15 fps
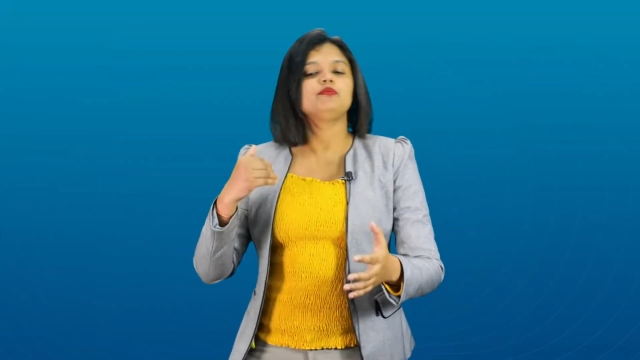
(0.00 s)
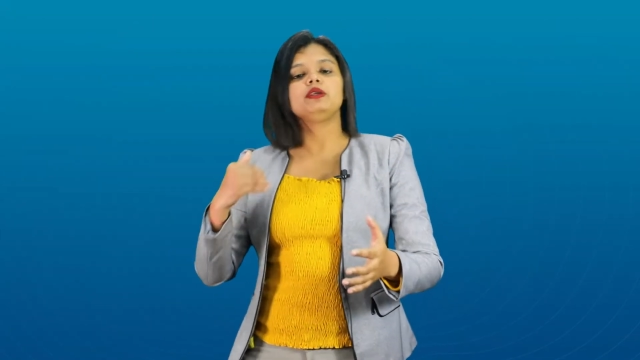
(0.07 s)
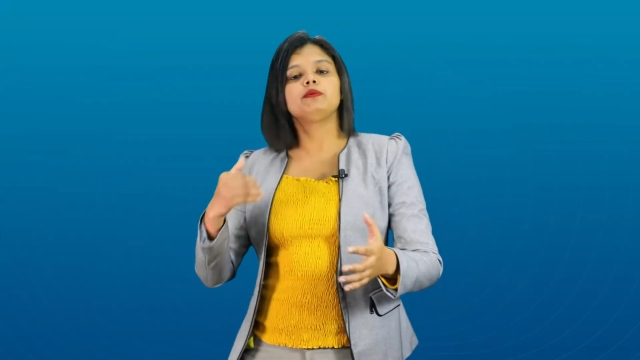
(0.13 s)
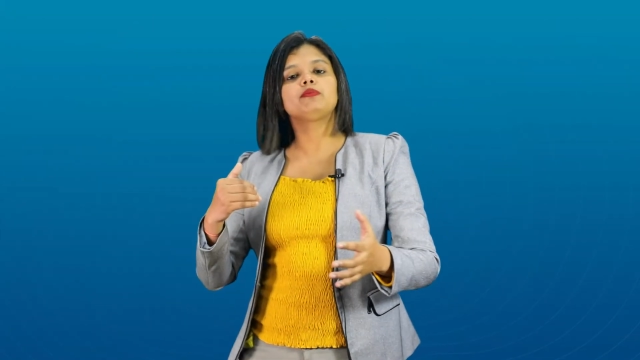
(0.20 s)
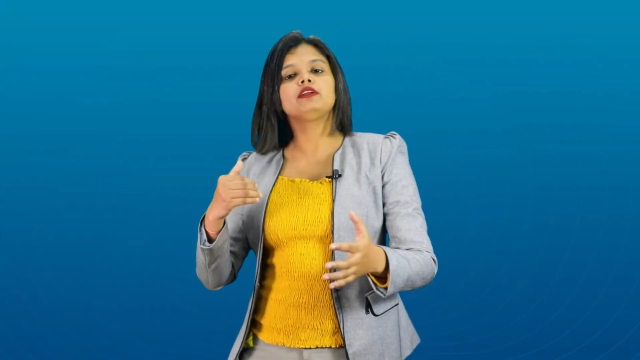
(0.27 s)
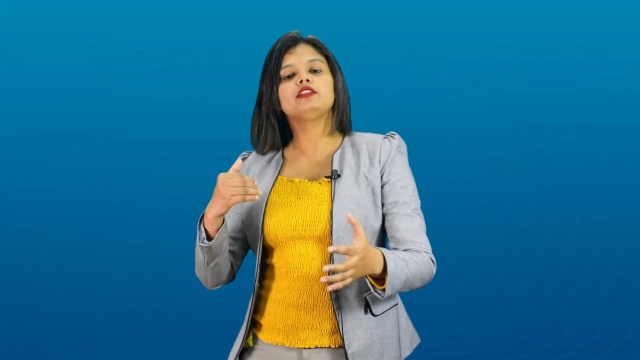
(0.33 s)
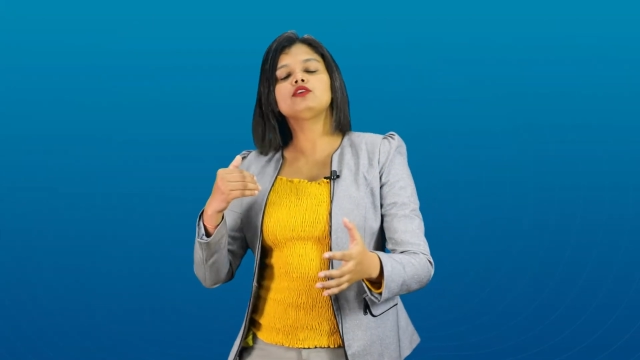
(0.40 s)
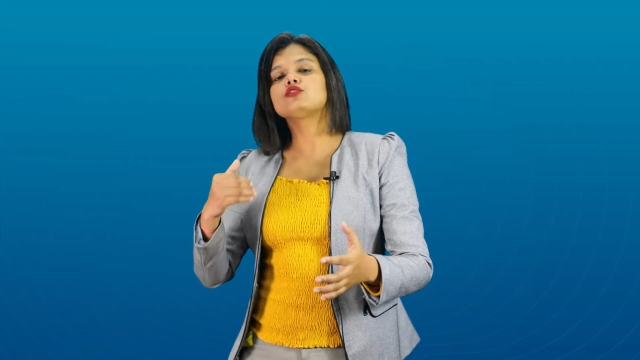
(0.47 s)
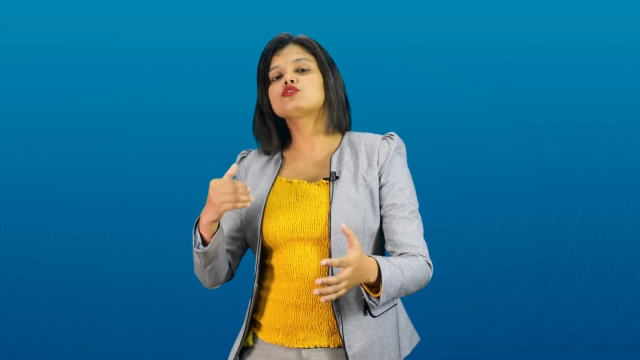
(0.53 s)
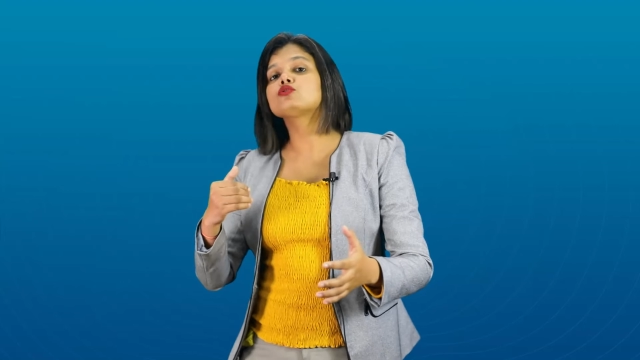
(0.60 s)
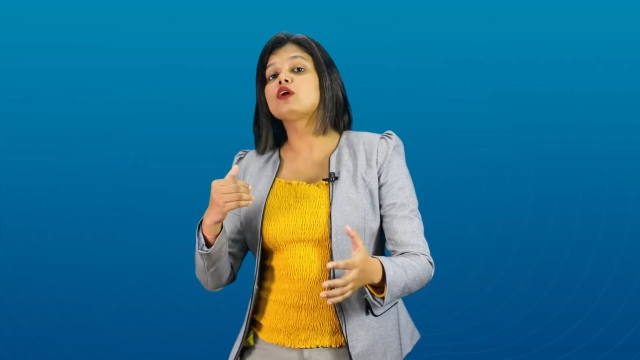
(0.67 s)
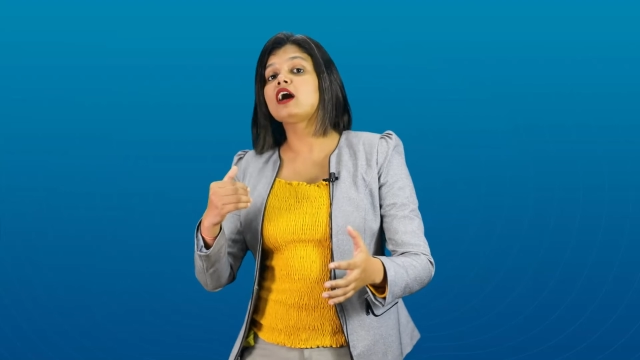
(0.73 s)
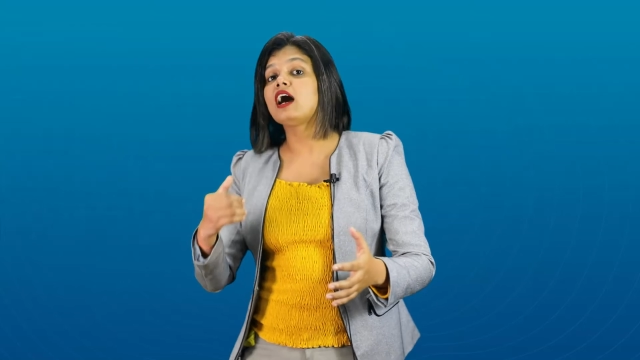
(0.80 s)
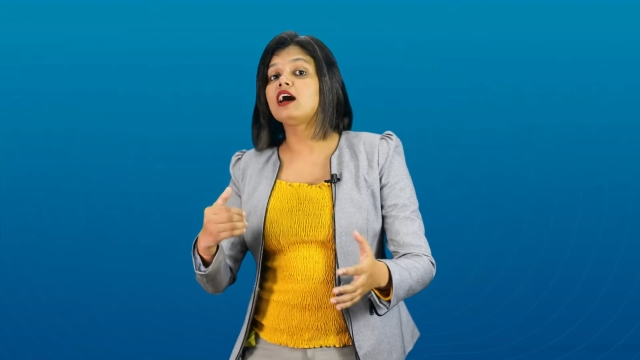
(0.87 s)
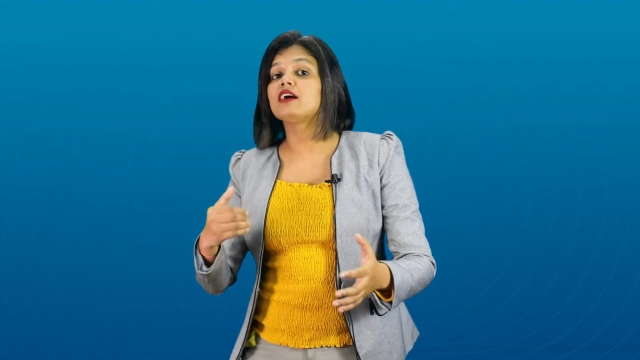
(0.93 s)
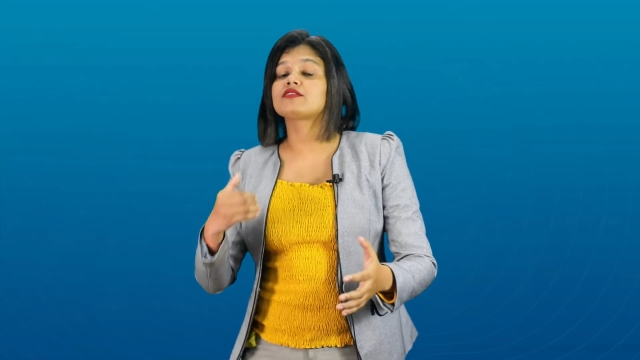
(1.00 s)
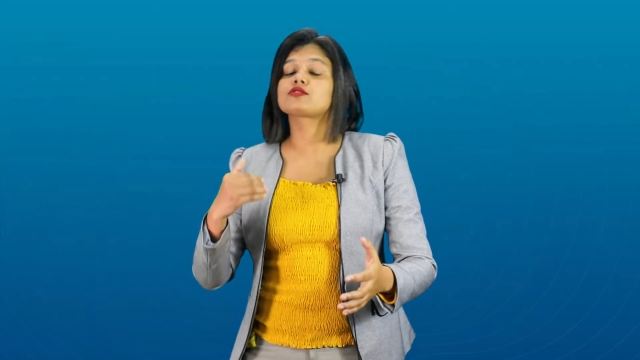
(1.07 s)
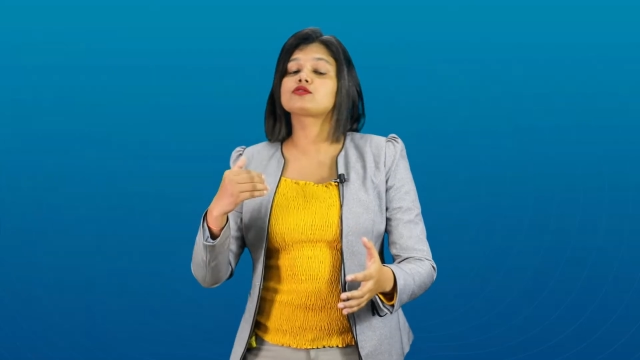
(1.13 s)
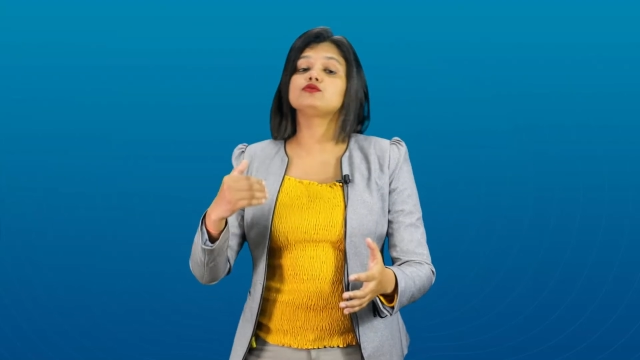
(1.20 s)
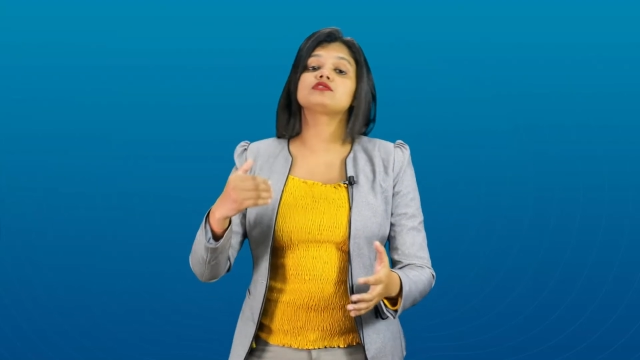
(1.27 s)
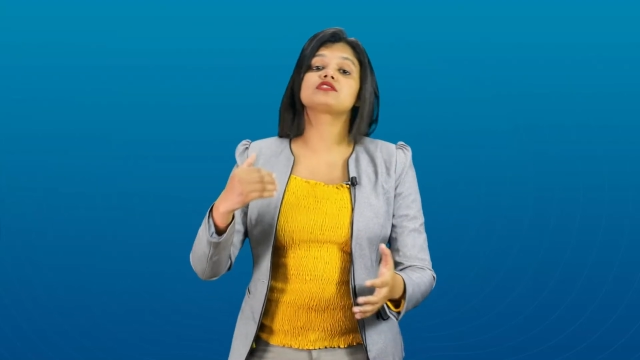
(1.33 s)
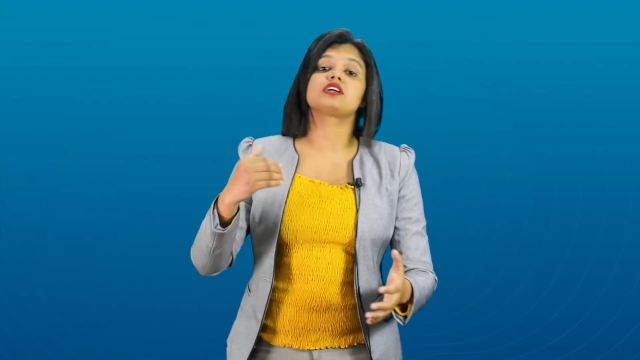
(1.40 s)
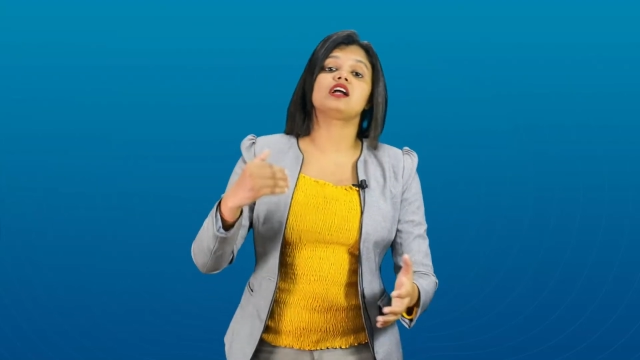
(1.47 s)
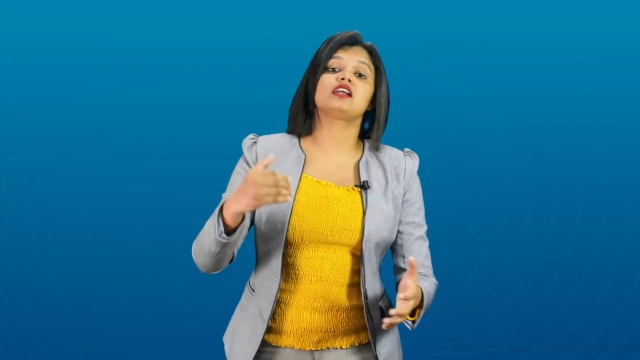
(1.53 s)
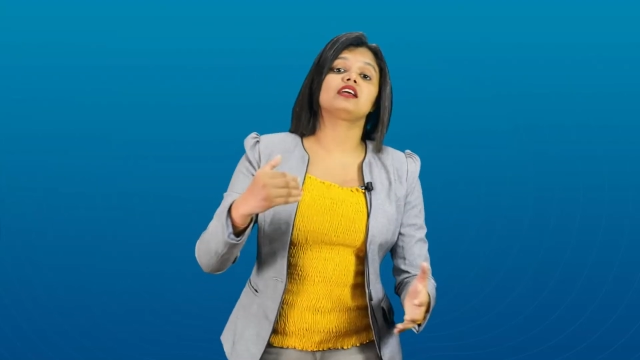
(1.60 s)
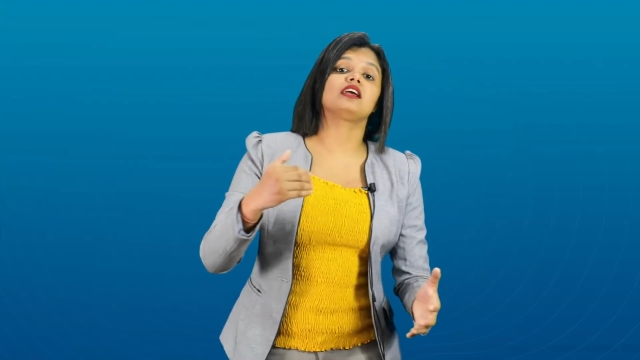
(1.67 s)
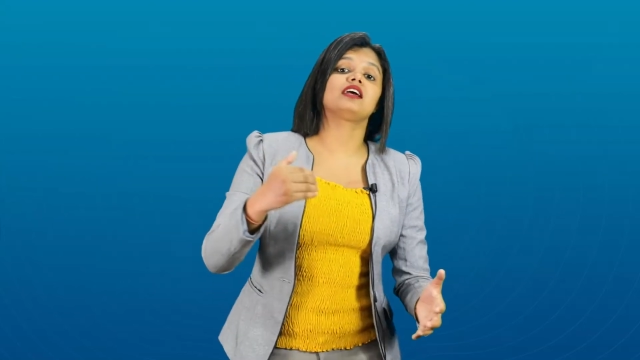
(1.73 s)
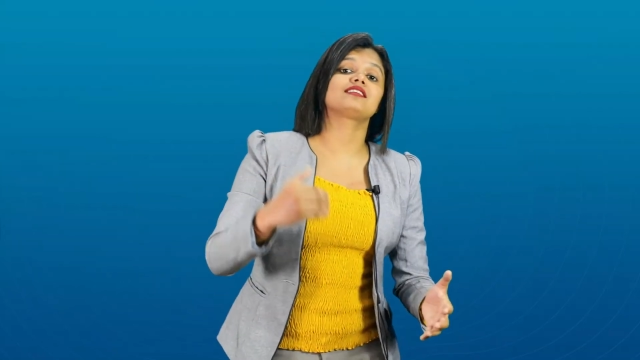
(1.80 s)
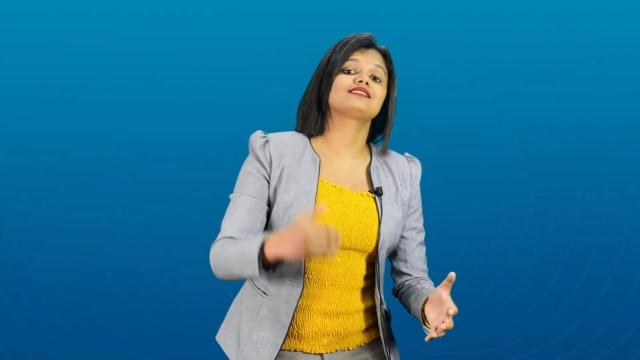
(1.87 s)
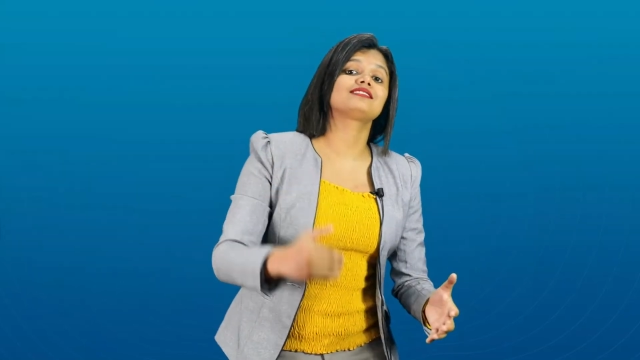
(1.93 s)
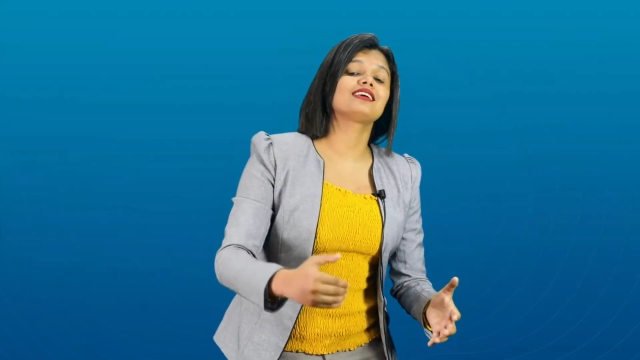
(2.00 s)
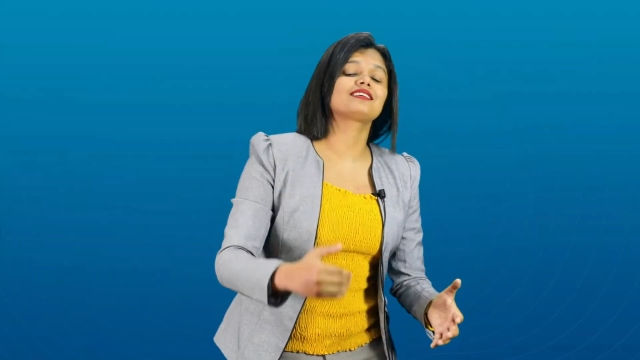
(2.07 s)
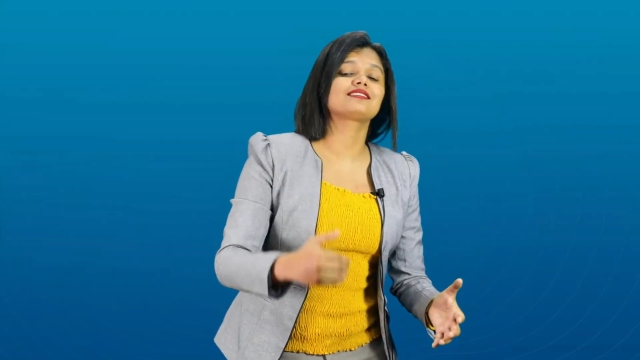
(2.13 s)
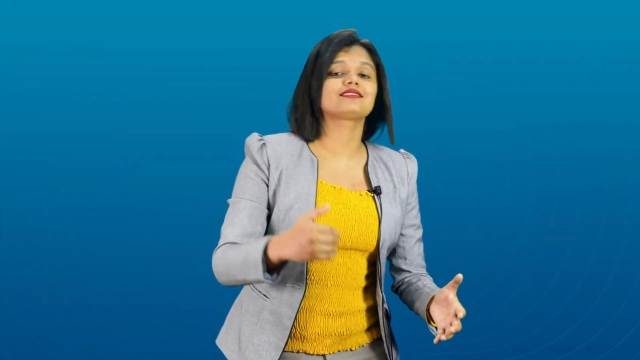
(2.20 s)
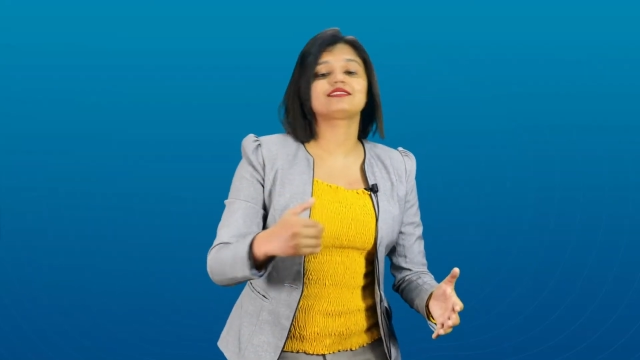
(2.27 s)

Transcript: those who have school starting at 6,